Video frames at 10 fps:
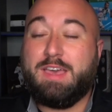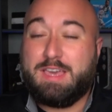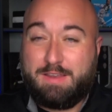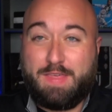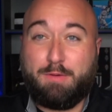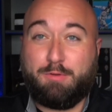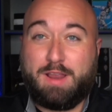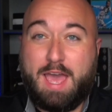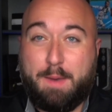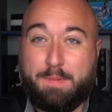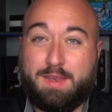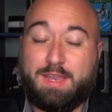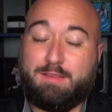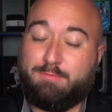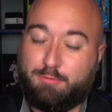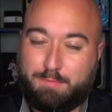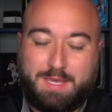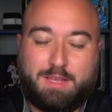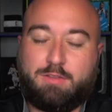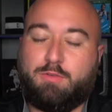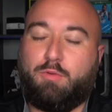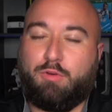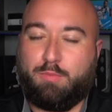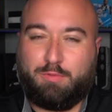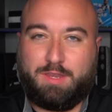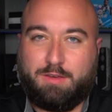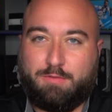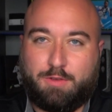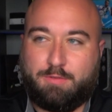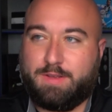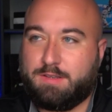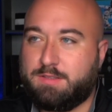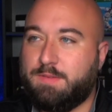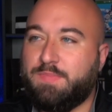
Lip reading: And if that were to happen, would be a horrible deal for Juventus.